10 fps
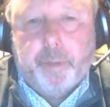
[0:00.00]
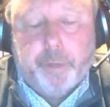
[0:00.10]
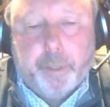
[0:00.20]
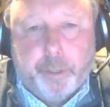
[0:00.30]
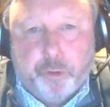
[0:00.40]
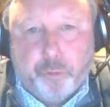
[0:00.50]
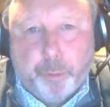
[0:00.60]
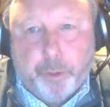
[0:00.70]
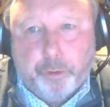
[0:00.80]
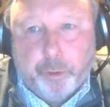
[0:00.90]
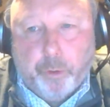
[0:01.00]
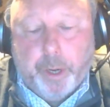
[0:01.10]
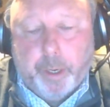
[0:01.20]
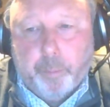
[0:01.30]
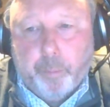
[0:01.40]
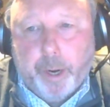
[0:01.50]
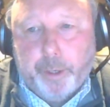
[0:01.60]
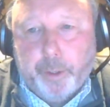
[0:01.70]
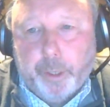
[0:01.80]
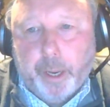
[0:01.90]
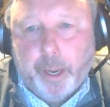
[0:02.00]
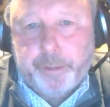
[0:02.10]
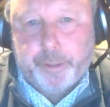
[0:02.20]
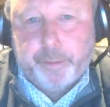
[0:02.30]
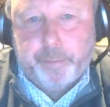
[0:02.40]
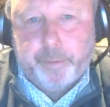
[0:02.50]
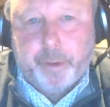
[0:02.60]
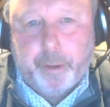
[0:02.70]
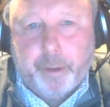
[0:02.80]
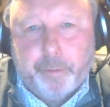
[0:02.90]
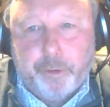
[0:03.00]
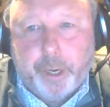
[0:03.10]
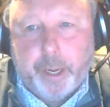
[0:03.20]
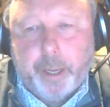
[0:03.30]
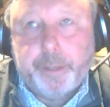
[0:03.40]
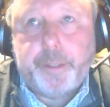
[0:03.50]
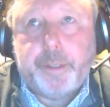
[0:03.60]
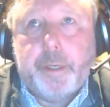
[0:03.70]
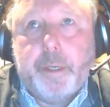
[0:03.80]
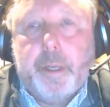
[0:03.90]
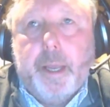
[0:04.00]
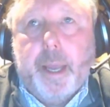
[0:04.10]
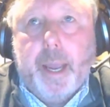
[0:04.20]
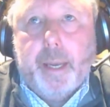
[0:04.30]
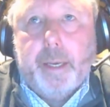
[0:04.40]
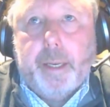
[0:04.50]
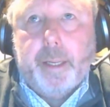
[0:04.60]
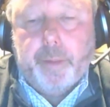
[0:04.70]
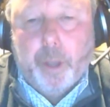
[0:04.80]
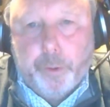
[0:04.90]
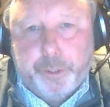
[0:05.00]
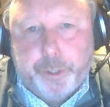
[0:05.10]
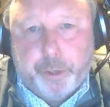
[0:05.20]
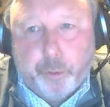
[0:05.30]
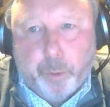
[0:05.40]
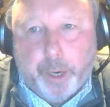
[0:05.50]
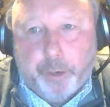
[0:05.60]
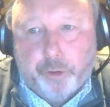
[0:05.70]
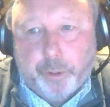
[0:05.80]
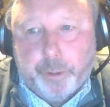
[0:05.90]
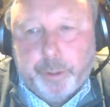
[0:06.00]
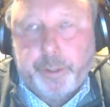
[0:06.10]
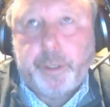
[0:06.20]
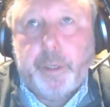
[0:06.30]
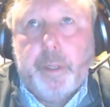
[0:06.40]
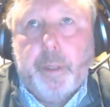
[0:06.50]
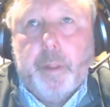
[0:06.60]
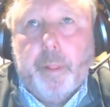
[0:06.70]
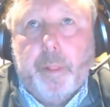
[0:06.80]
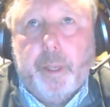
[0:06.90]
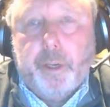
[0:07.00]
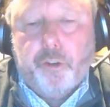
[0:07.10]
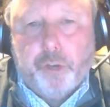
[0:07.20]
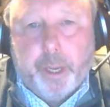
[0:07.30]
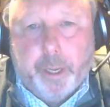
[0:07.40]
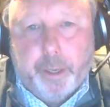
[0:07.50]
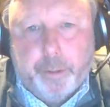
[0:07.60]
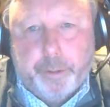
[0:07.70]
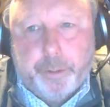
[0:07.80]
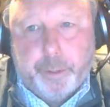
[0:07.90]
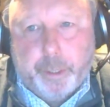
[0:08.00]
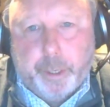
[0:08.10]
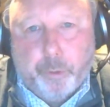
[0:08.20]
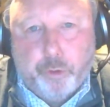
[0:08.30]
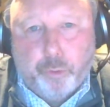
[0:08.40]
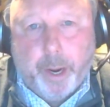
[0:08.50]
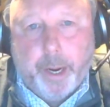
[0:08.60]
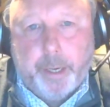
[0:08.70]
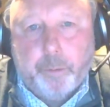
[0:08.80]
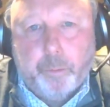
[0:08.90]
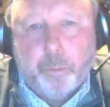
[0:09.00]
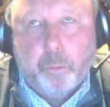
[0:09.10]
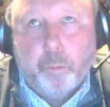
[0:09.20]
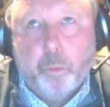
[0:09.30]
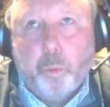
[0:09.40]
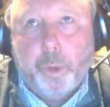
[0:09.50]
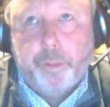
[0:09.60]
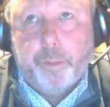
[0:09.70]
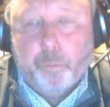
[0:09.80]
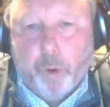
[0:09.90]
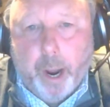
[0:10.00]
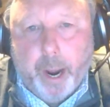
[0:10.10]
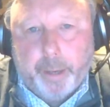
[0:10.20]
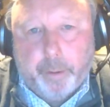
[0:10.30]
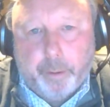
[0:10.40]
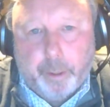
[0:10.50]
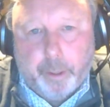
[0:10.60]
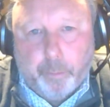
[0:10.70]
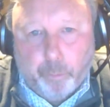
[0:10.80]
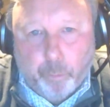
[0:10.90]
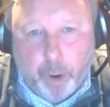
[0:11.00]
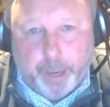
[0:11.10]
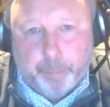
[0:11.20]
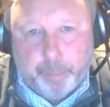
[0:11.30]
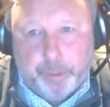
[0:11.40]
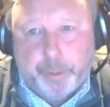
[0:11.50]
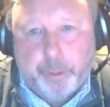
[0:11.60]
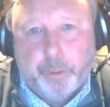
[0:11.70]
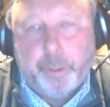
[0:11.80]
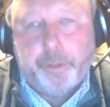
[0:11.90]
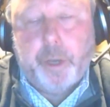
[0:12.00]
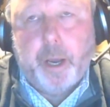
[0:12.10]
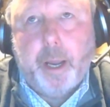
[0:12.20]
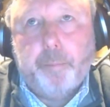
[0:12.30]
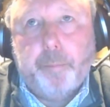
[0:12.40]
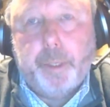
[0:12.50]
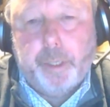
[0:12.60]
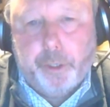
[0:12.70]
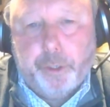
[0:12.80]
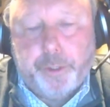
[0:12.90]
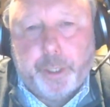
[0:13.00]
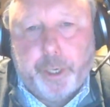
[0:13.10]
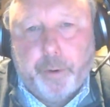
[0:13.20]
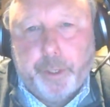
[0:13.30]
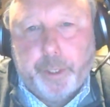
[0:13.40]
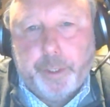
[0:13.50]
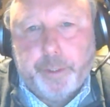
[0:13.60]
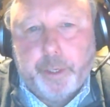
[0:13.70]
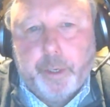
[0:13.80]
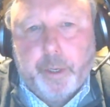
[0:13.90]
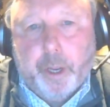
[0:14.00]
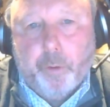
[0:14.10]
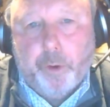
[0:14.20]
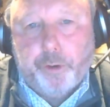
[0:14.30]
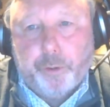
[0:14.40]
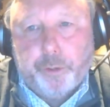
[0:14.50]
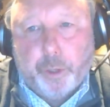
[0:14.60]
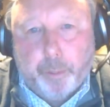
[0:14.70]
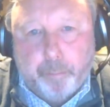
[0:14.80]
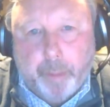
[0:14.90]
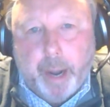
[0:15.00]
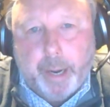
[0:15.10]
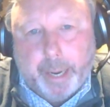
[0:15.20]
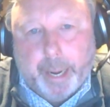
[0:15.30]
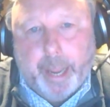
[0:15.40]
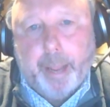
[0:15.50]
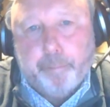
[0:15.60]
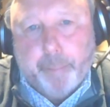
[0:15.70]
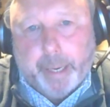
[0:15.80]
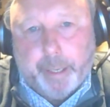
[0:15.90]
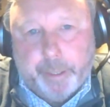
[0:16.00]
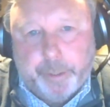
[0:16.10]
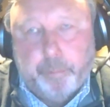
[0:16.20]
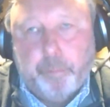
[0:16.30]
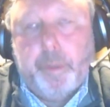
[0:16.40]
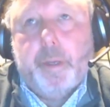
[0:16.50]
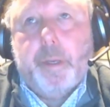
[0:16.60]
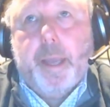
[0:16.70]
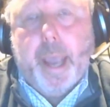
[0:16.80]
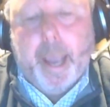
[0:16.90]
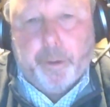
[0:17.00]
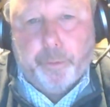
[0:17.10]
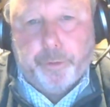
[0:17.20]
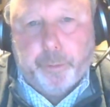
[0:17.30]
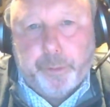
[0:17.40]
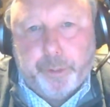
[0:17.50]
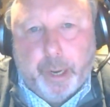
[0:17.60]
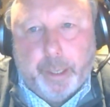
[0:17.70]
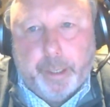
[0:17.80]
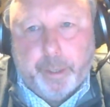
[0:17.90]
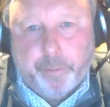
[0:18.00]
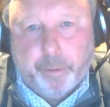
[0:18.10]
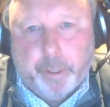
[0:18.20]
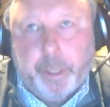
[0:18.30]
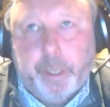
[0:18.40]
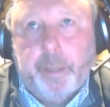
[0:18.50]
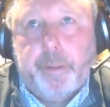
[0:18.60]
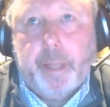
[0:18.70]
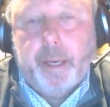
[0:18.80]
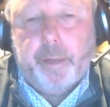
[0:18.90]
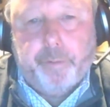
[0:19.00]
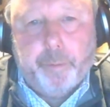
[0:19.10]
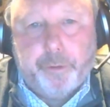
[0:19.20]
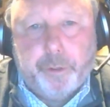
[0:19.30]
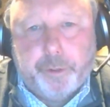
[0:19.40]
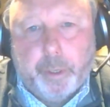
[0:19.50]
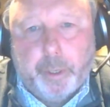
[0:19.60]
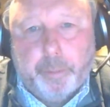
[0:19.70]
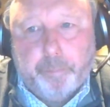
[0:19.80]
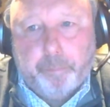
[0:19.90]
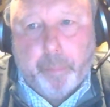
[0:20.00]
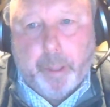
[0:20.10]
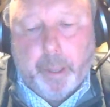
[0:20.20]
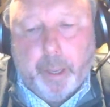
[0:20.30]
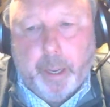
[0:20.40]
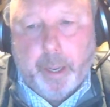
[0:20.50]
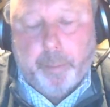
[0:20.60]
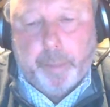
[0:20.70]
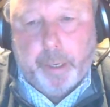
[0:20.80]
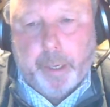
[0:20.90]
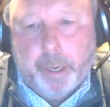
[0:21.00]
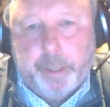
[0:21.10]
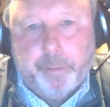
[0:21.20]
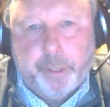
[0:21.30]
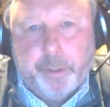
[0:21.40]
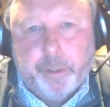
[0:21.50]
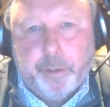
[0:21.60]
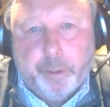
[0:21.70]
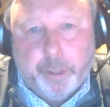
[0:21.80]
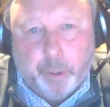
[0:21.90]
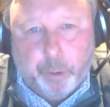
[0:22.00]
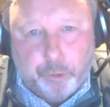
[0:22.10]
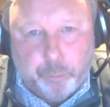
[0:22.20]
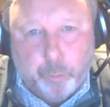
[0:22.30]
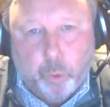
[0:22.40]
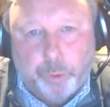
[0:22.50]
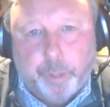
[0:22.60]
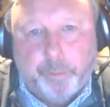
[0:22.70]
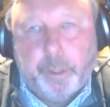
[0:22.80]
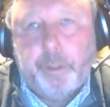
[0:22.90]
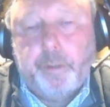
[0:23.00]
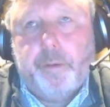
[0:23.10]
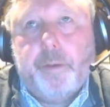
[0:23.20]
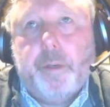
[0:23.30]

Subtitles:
dividend distribution, creating a brand new class of shares. And in those situations, the shares trade with the right up until the time the new securities are issued. So the market mechanism handles them slightly differently than if it was just a dividend, a small dividend